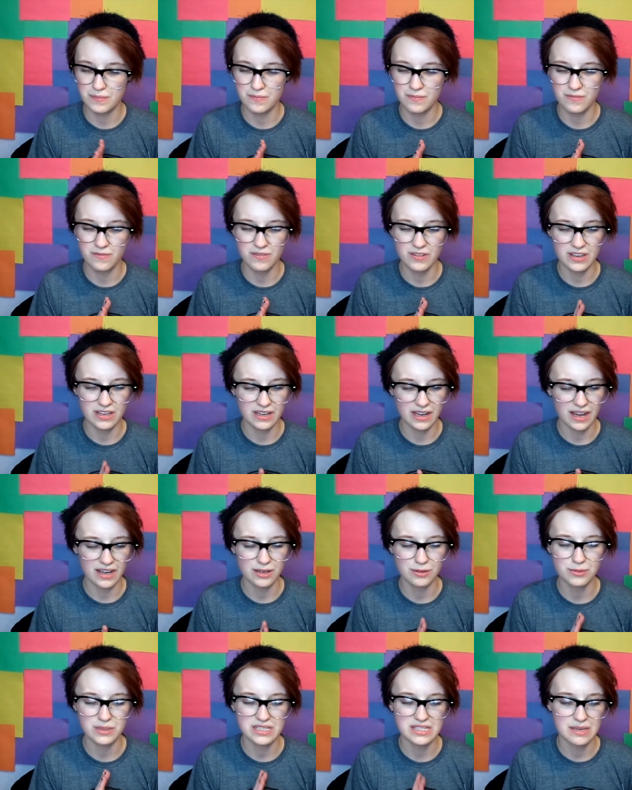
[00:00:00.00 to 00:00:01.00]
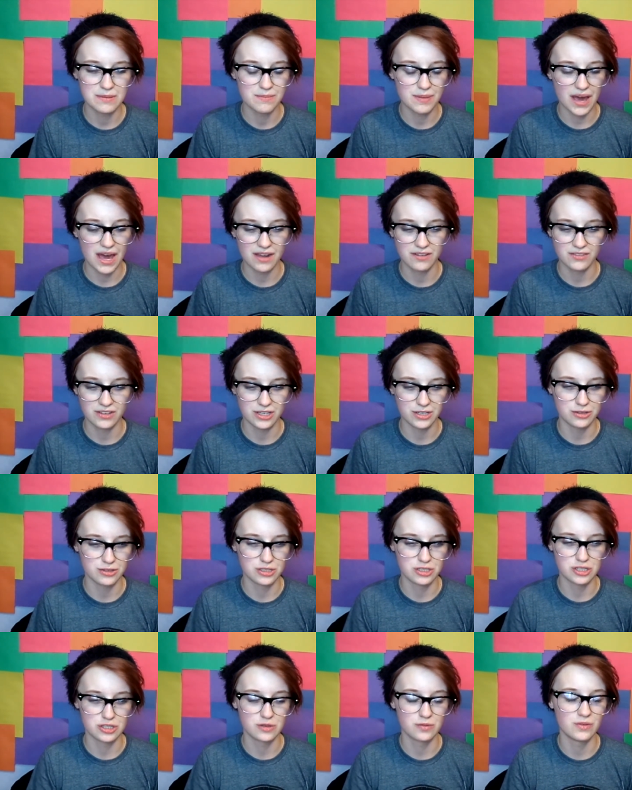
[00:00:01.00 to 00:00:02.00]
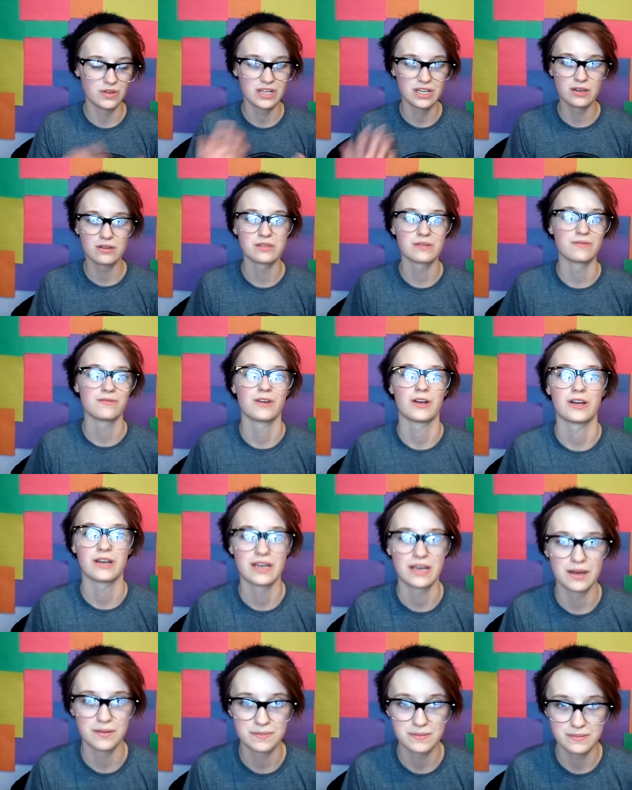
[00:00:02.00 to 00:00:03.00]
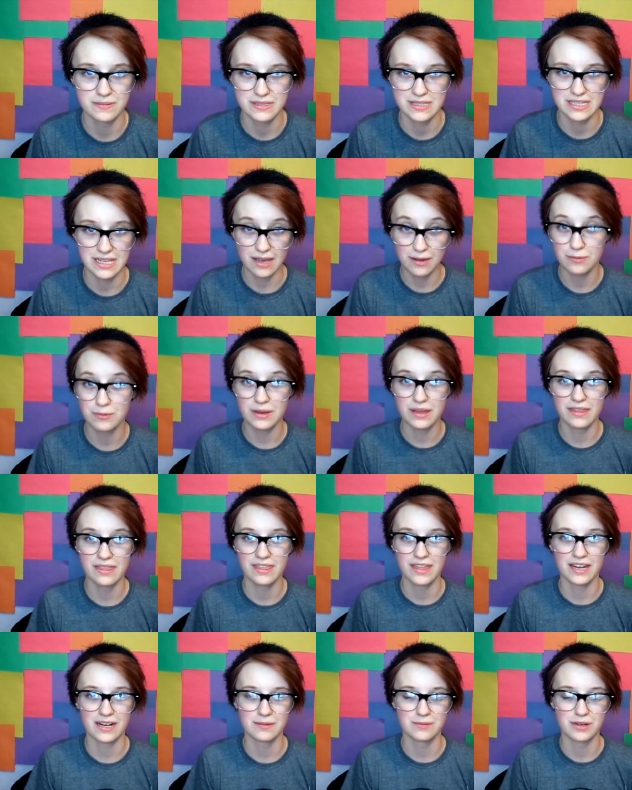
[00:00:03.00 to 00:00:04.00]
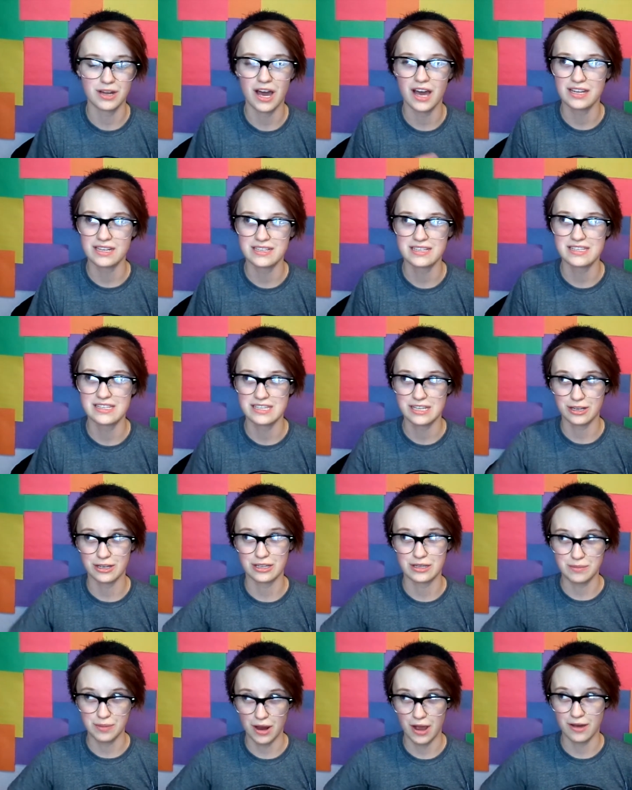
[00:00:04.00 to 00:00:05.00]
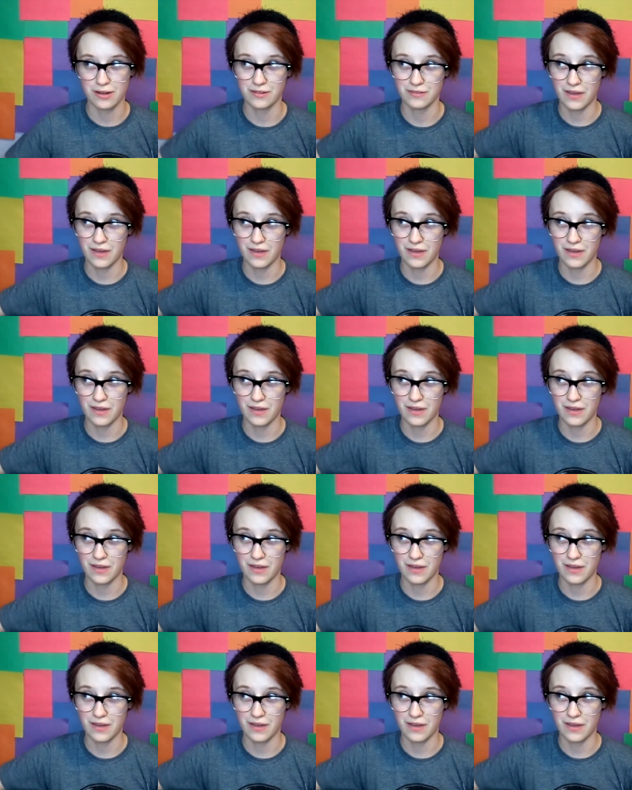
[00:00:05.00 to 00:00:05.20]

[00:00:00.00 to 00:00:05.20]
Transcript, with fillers: I don't want to say bad videos, just videos I'm very upset with that I'm not necessarily proud of